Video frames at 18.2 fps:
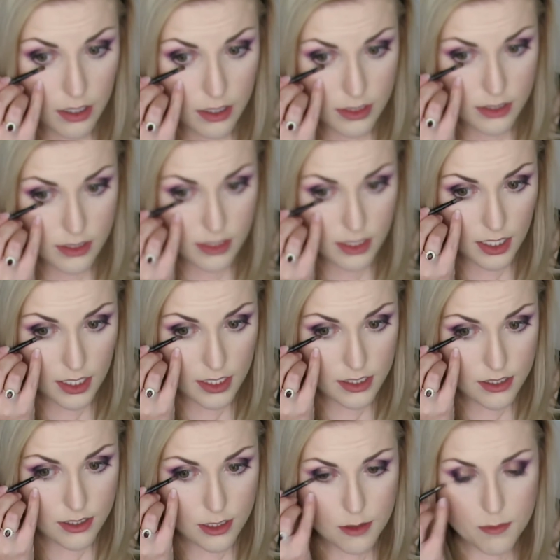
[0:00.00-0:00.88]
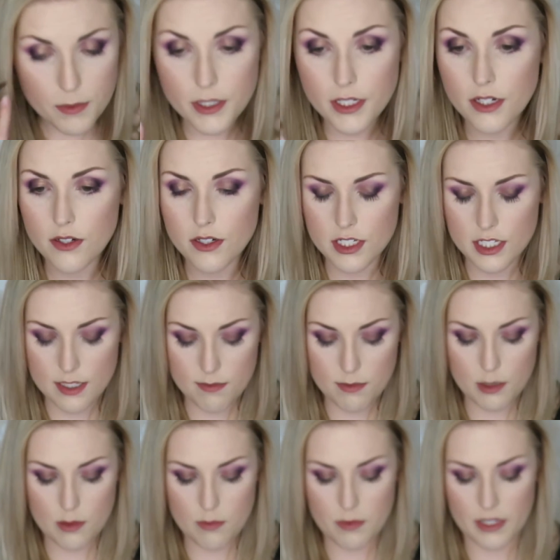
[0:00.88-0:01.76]
It's not super
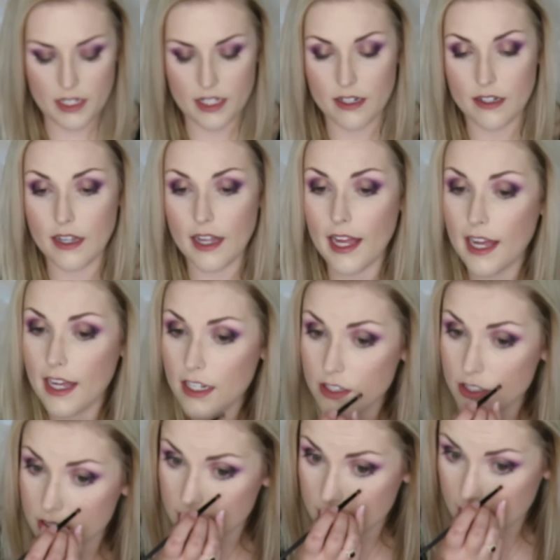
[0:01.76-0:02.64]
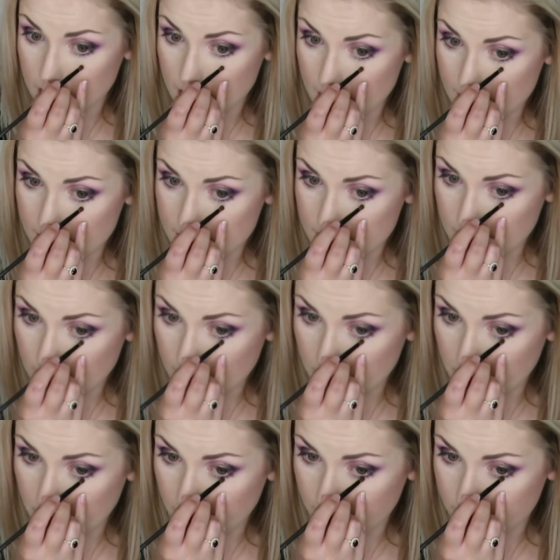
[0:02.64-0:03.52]
noticeable, but it'll add just a nice little
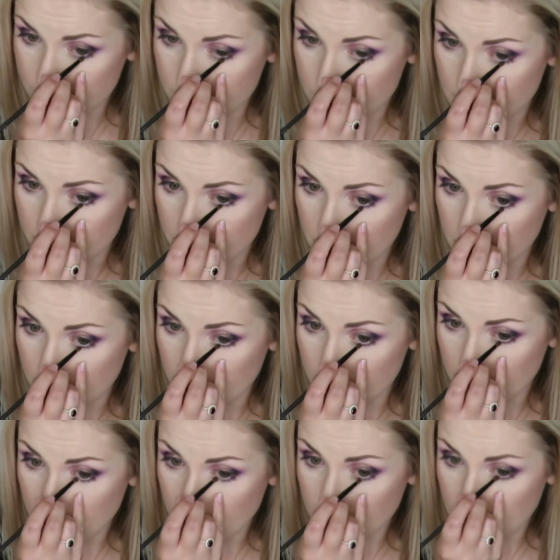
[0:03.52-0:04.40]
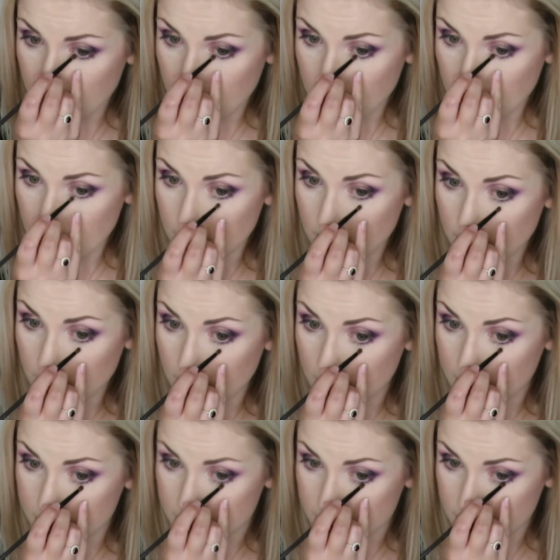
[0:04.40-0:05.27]
bit of shimmer
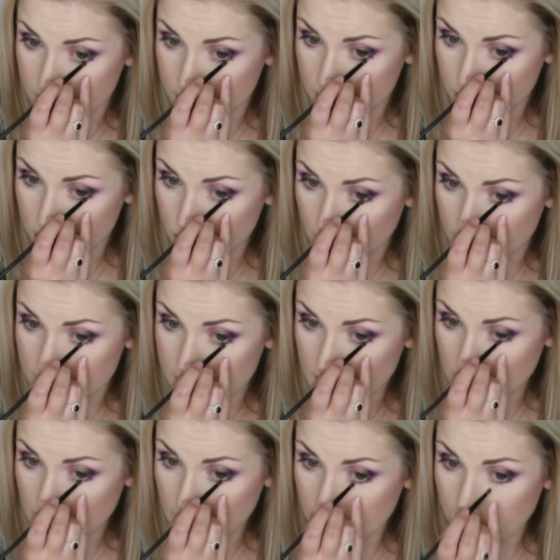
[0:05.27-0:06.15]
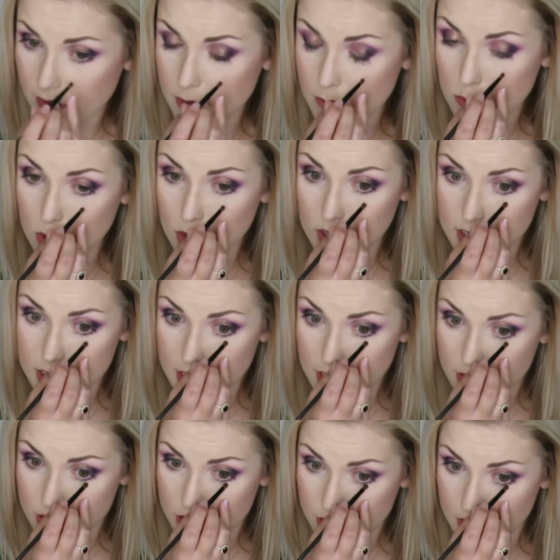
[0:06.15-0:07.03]
that just draws even more
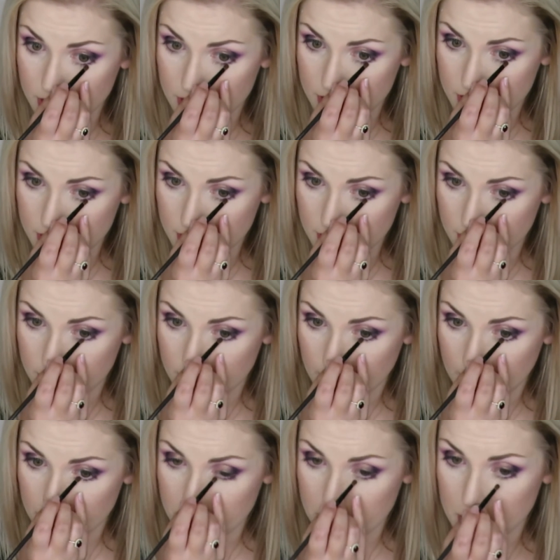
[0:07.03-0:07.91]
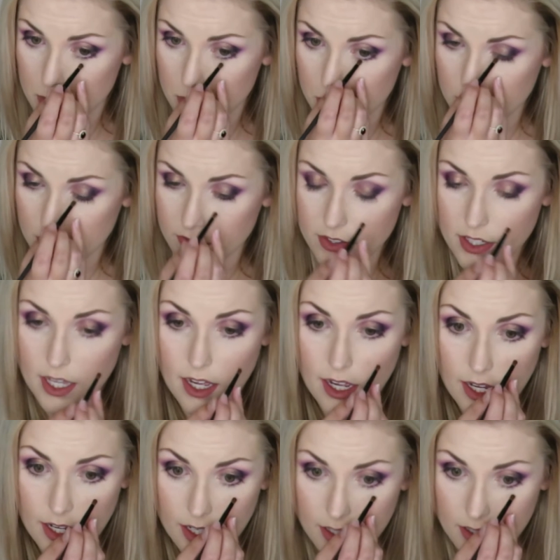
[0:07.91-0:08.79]
attention to that pupil of the
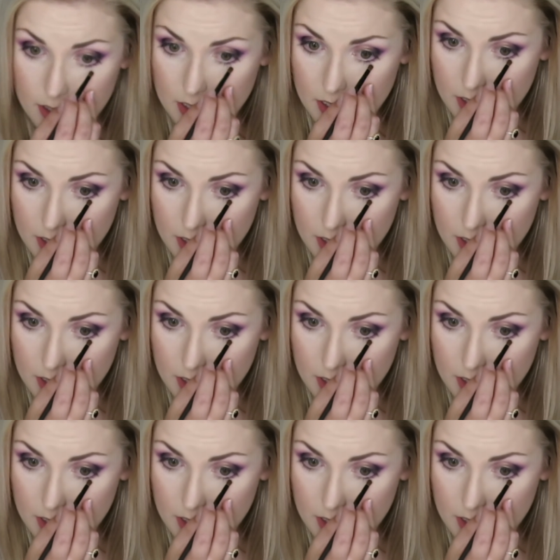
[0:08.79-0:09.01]
eye.